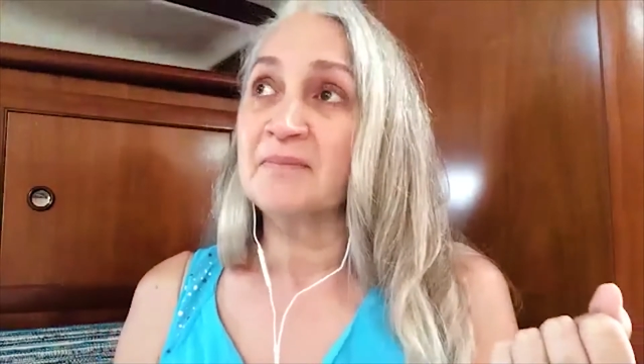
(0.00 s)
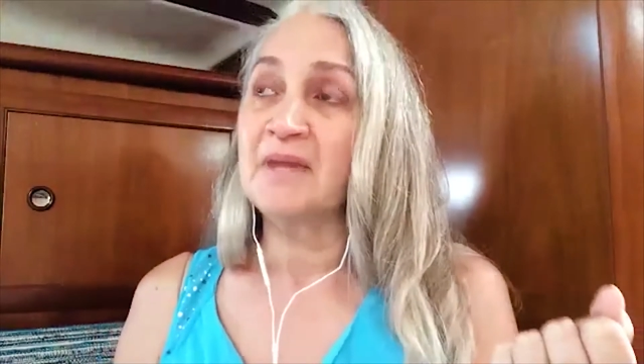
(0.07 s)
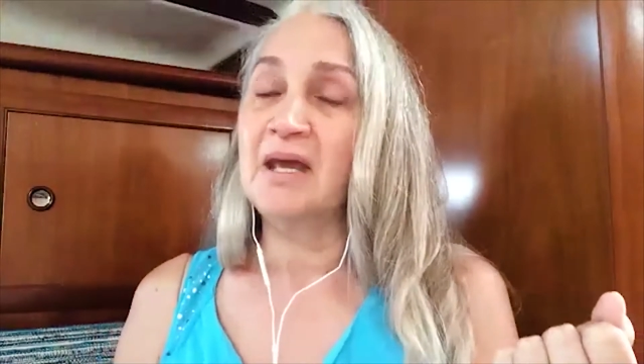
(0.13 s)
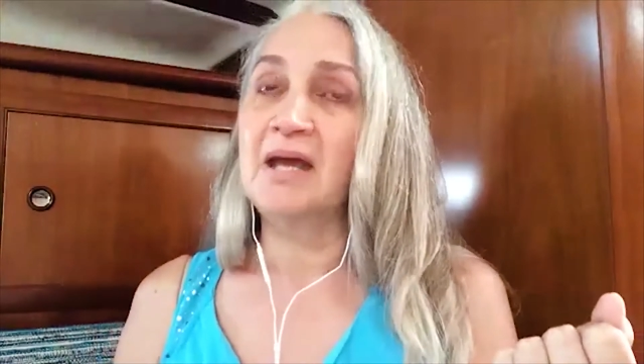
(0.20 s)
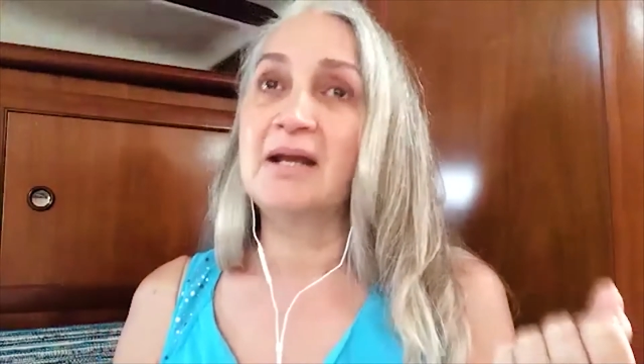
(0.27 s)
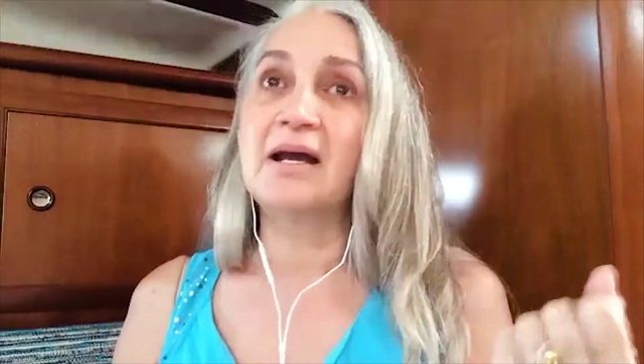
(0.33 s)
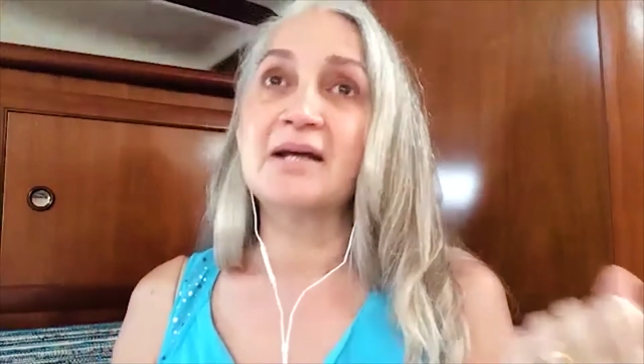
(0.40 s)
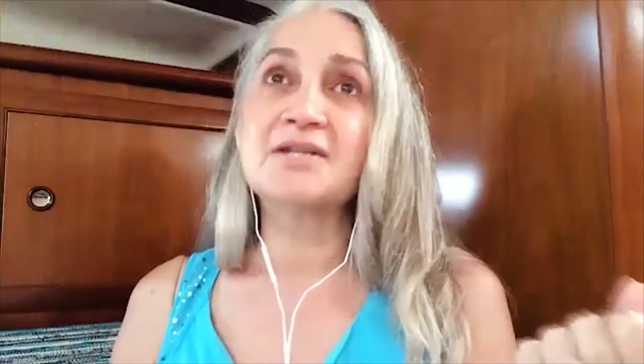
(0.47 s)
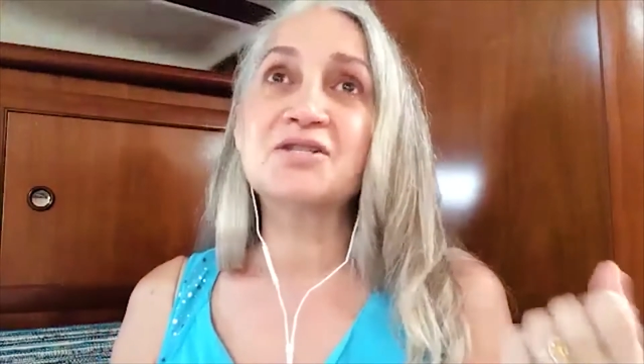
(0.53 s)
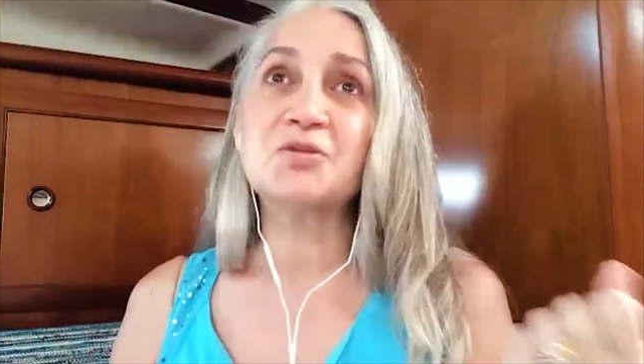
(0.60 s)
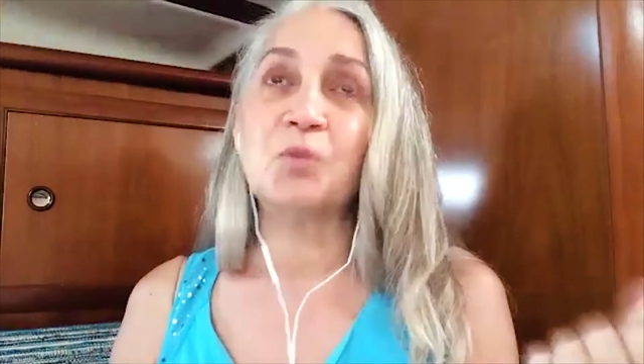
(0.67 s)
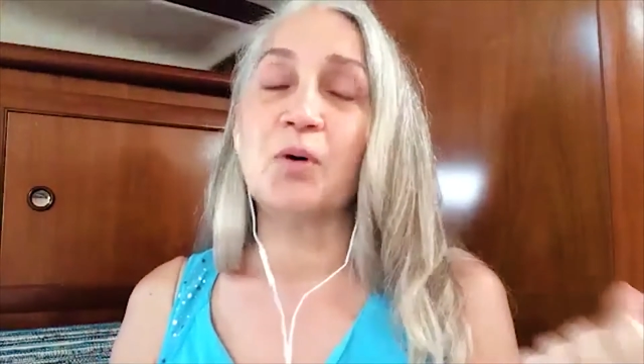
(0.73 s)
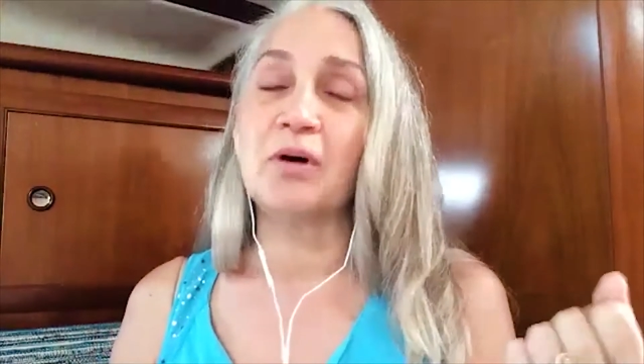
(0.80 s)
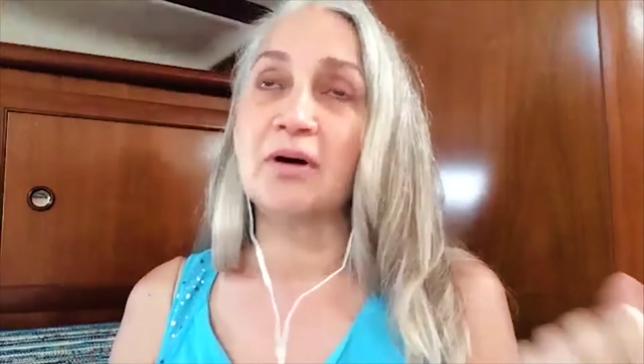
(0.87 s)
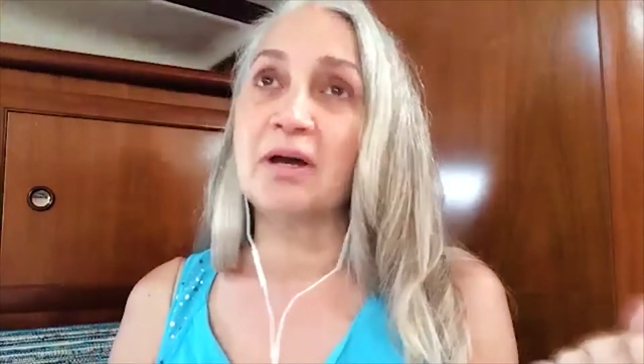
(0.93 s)
and I
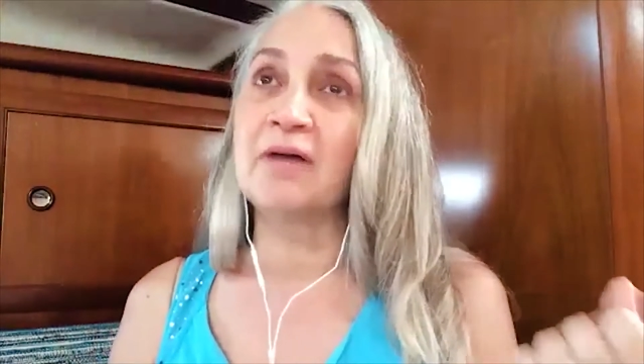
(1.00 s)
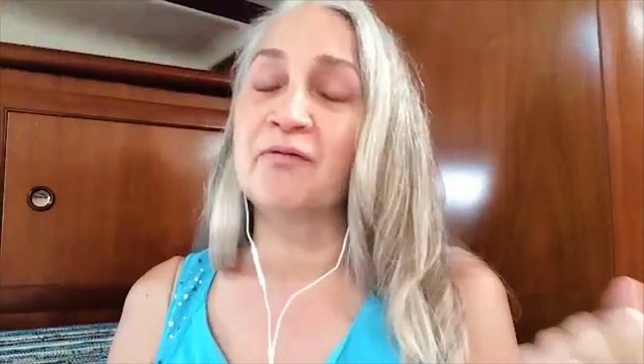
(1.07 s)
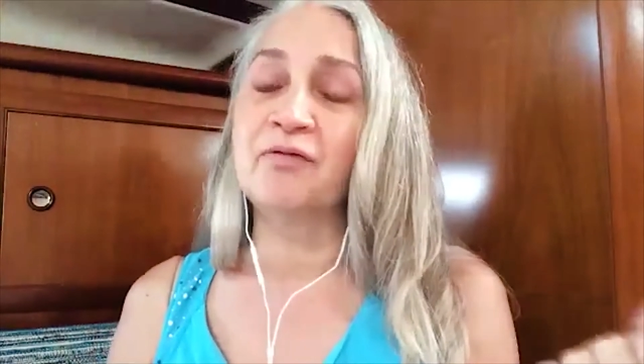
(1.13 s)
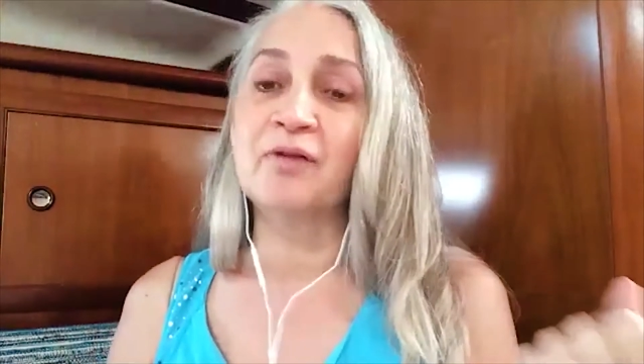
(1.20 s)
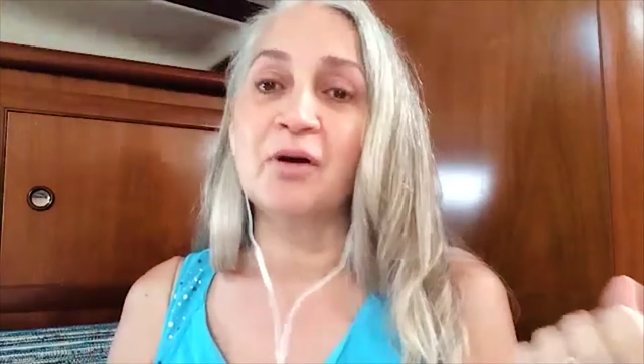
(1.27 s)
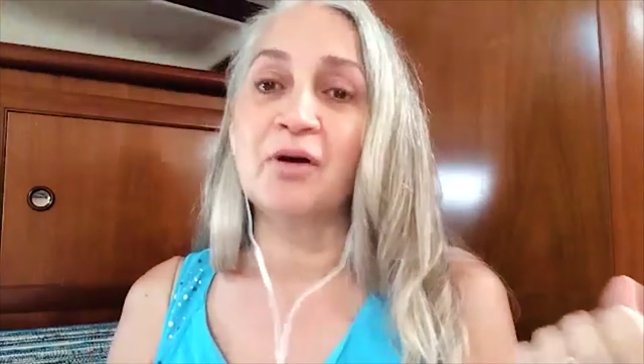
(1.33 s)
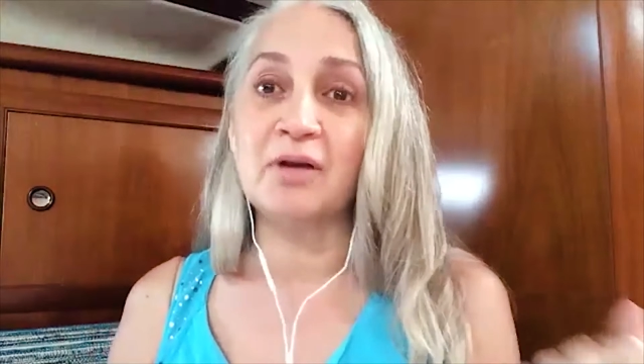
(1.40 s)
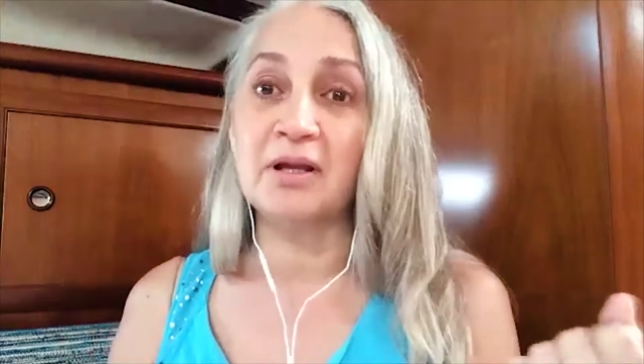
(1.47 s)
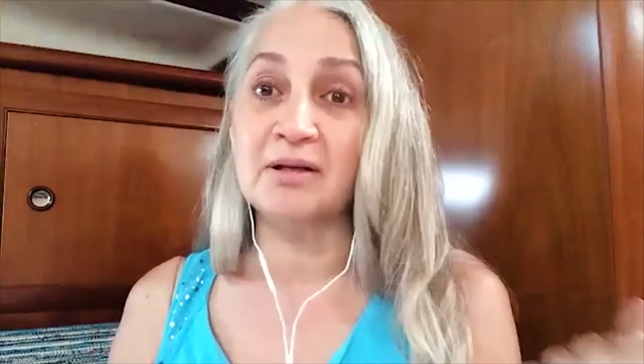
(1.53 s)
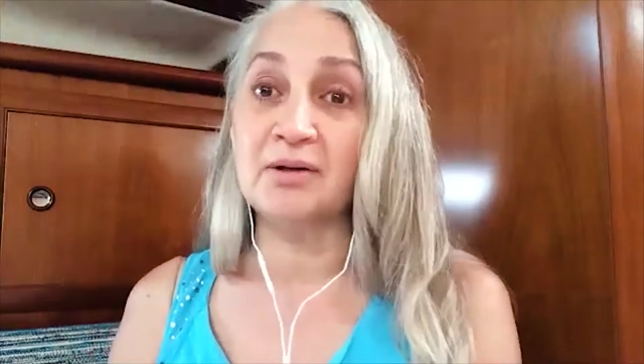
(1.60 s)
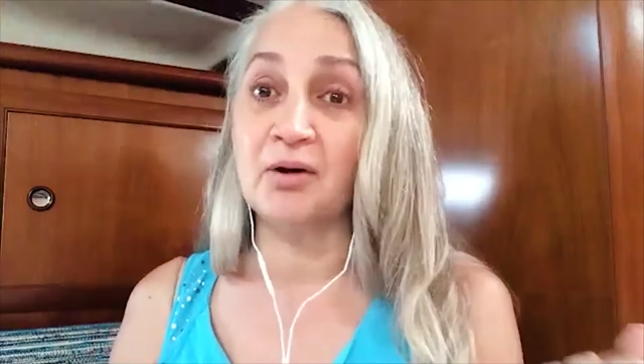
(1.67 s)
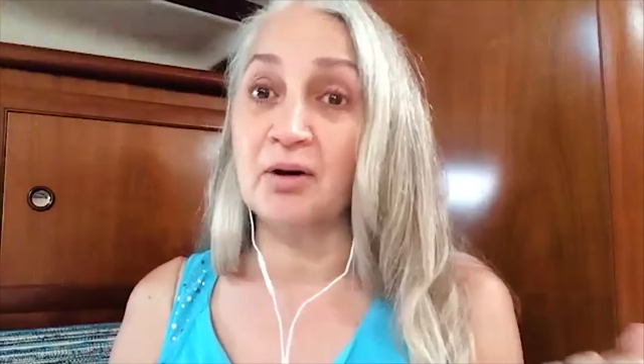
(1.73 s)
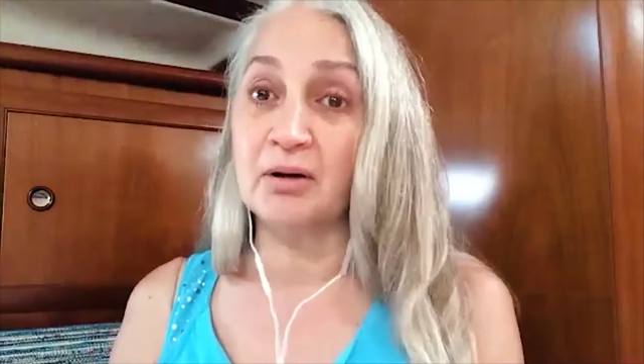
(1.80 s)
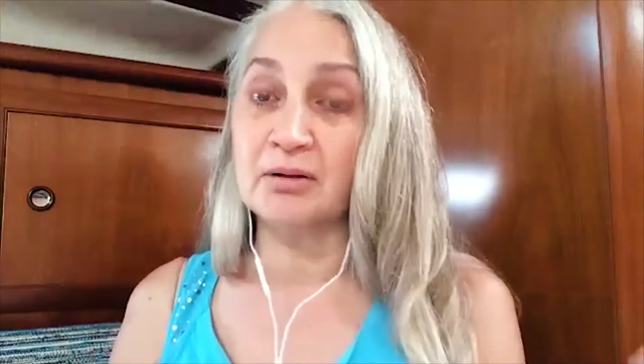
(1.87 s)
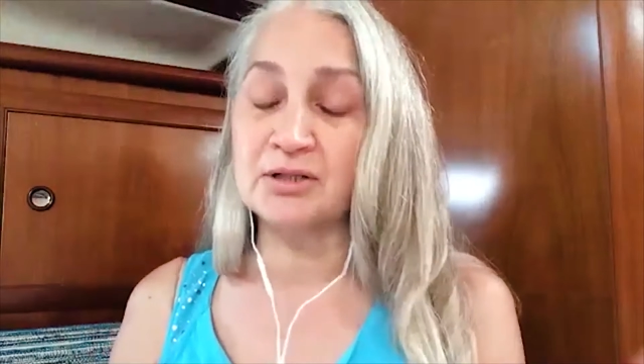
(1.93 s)
swore it flowed into
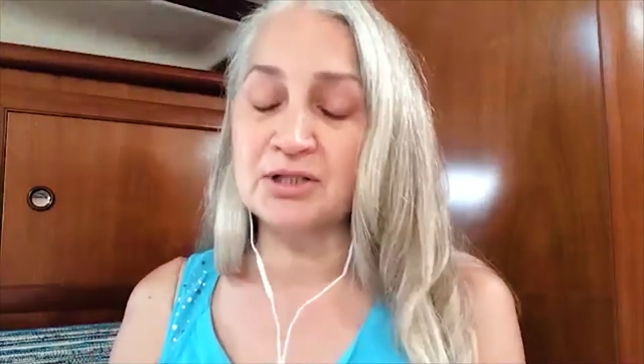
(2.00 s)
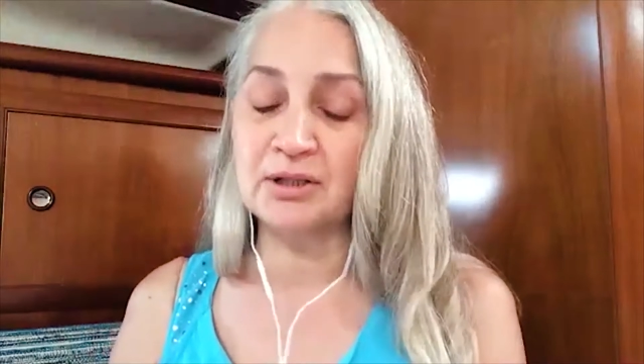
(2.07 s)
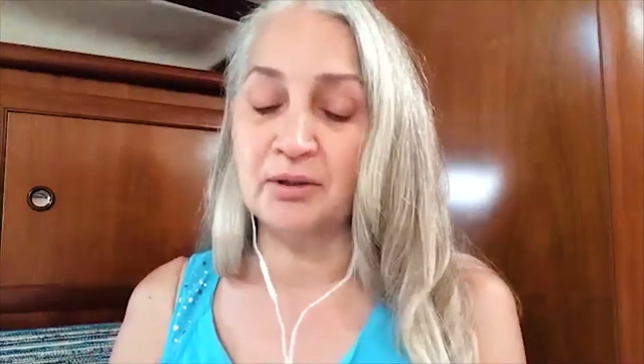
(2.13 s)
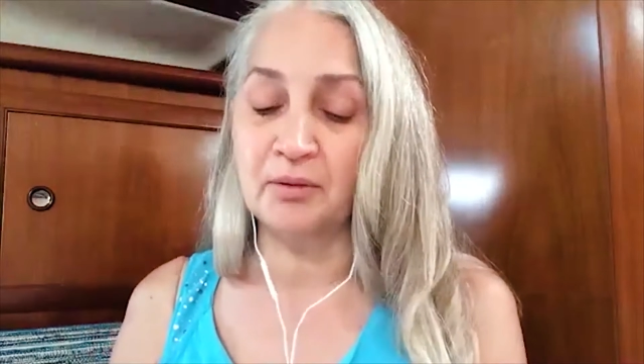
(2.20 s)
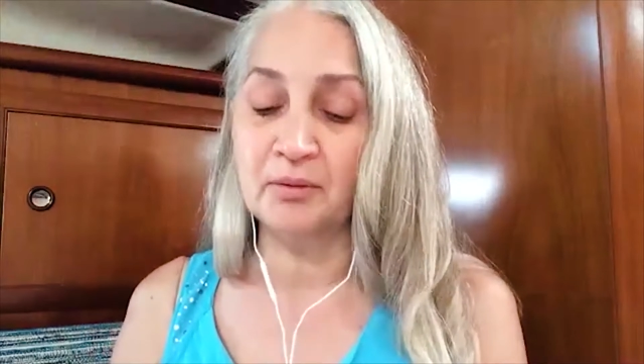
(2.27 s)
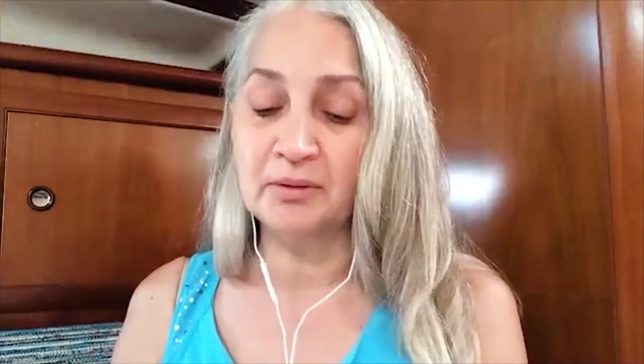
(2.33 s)
her too.